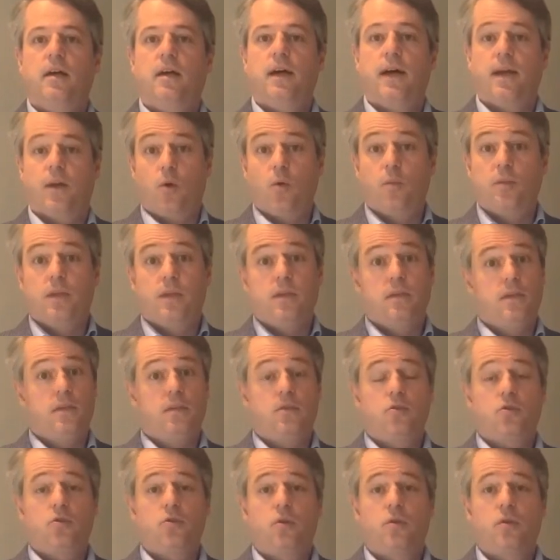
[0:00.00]
I hope that this
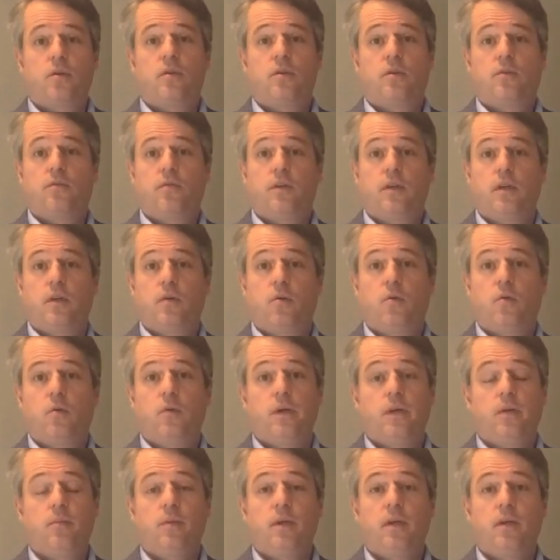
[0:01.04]
short video
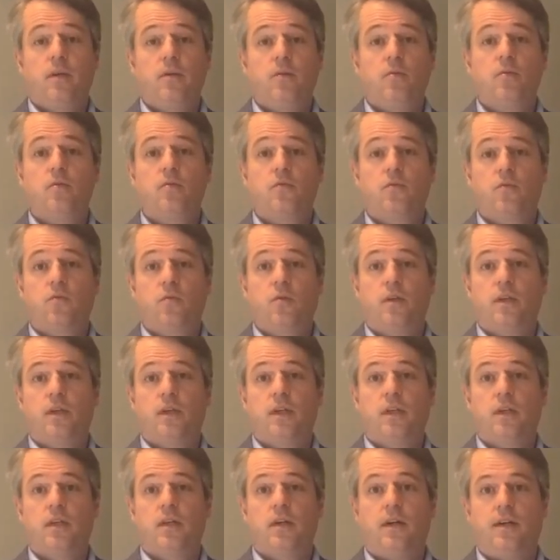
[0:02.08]
will be useful
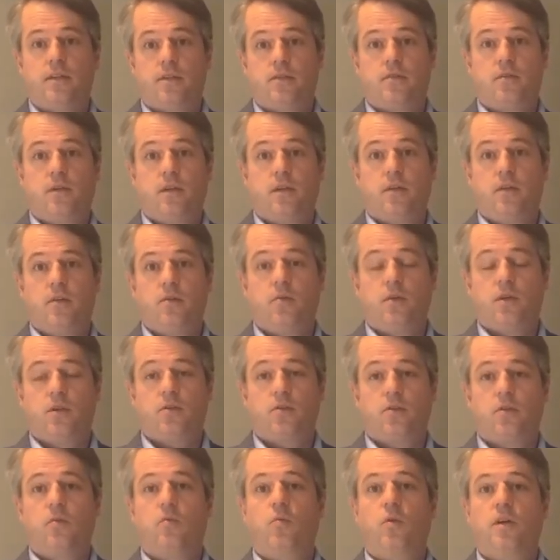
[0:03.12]
in answering the
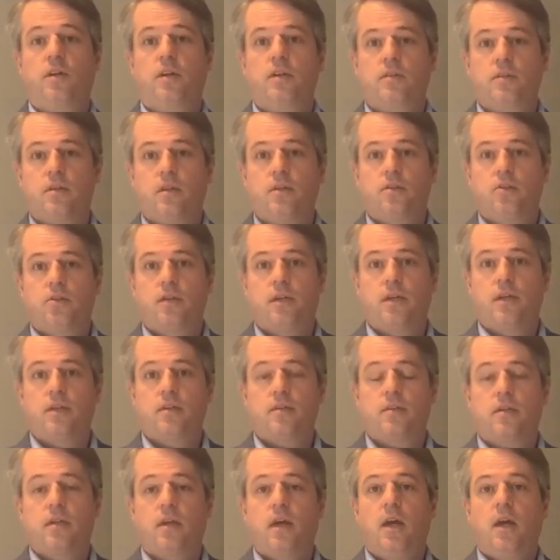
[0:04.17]
question, what is
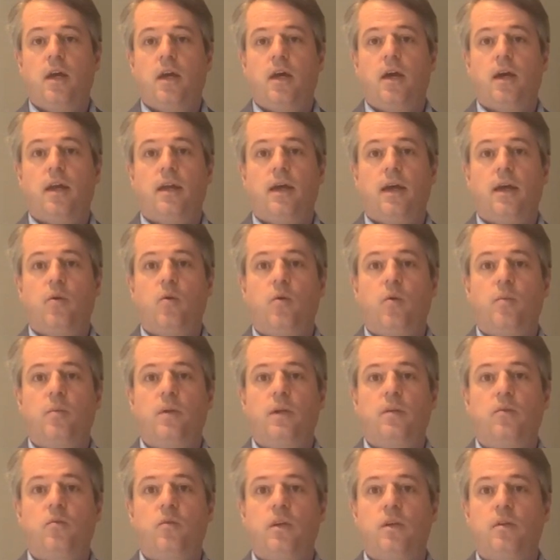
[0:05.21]
HS? And I hope
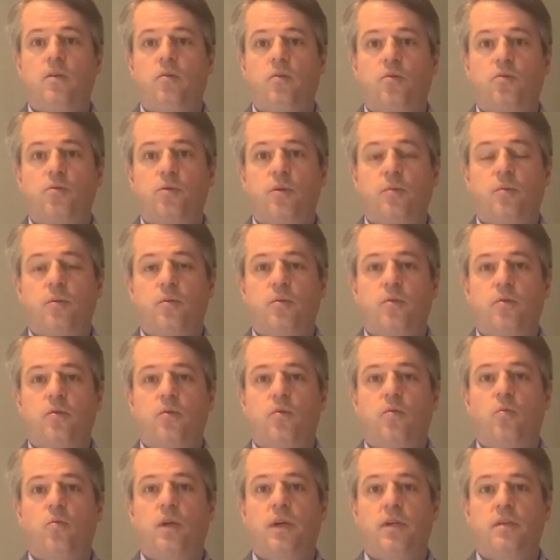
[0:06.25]
it will contribute
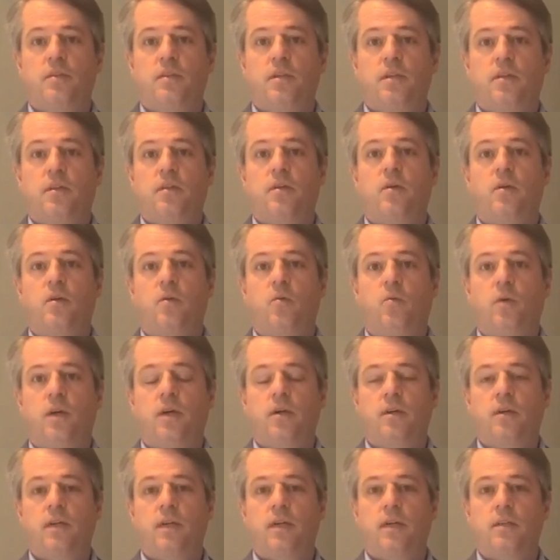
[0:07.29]
to raising the
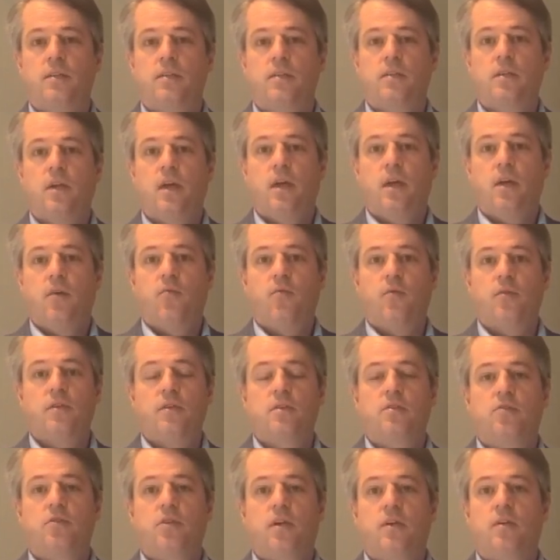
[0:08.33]
awareness for
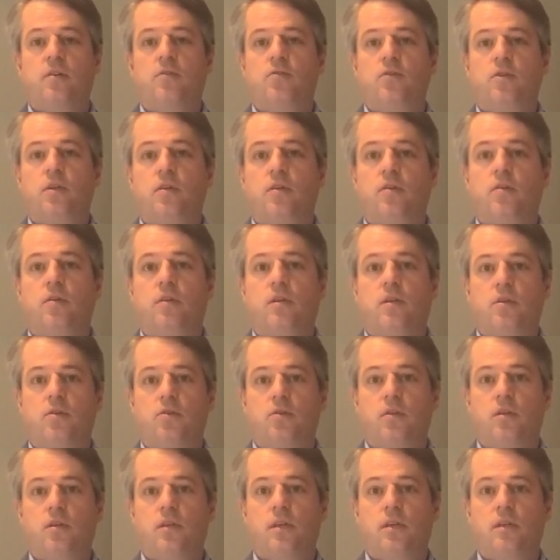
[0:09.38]
this challenging
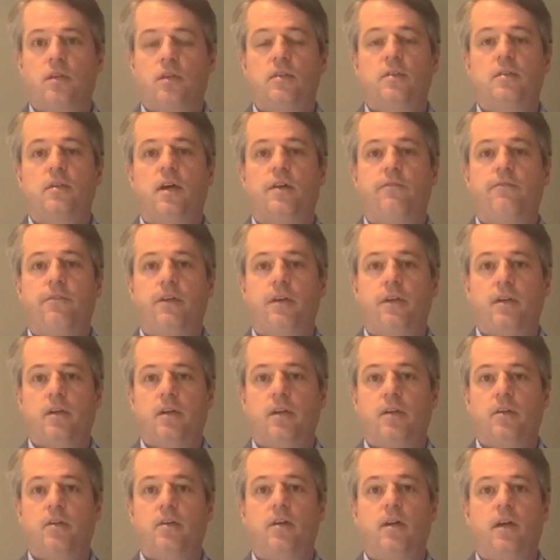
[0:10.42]
condition that is
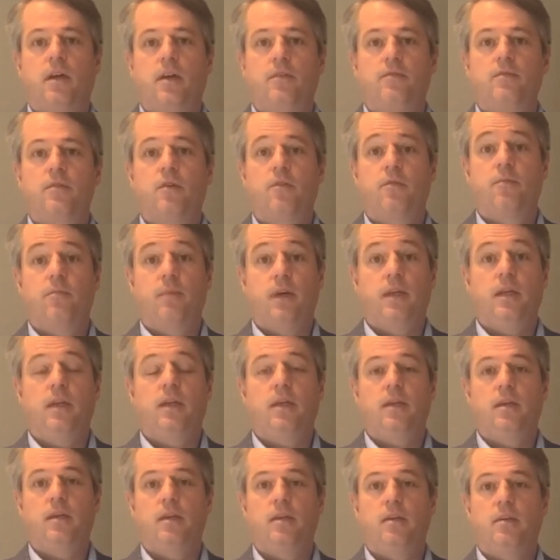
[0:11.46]
affecting the lives of many
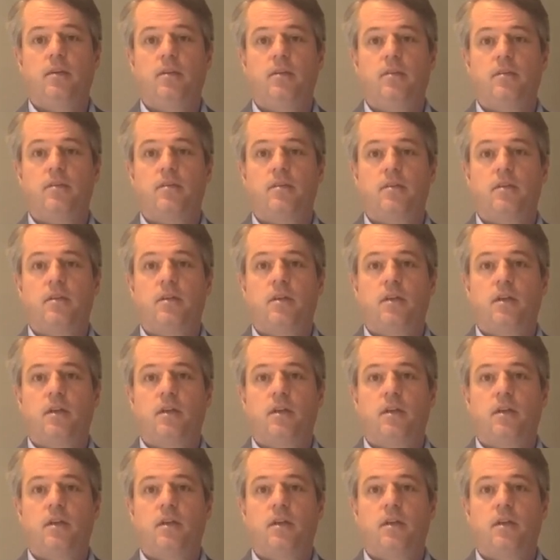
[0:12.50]
Canadians.